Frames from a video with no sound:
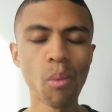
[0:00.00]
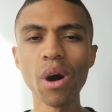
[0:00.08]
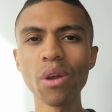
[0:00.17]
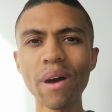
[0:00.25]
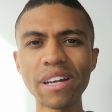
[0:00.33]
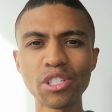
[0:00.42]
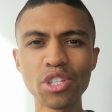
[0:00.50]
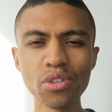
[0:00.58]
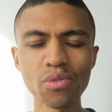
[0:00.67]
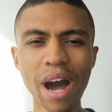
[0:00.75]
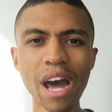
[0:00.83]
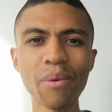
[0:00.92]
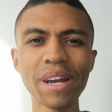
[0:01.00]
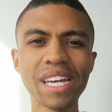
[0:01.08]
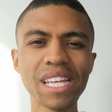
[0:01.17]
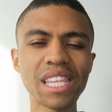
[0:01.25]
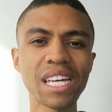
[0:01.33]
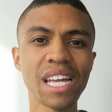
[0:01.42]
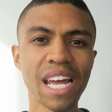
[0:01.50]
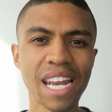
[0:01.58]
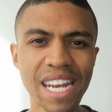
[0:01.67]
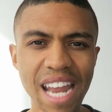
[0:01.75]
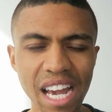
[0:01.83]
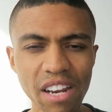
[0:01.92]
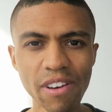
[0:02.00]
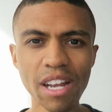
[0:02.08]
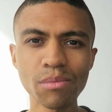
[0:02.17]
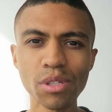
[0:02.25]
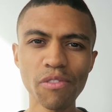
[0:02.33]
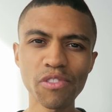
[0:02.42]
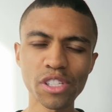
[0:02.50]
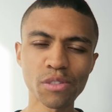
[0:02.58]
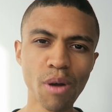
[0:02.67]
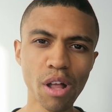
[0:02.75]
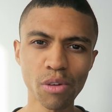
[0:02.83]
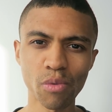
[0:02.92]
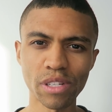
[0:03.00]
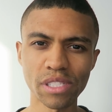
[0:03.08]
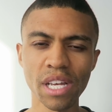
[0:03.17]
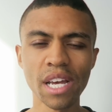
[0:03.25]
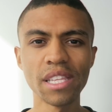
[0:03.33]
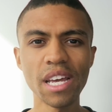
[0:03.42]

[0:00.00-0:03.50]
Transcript: What do I do? How do I get the negative items off the smaller ones?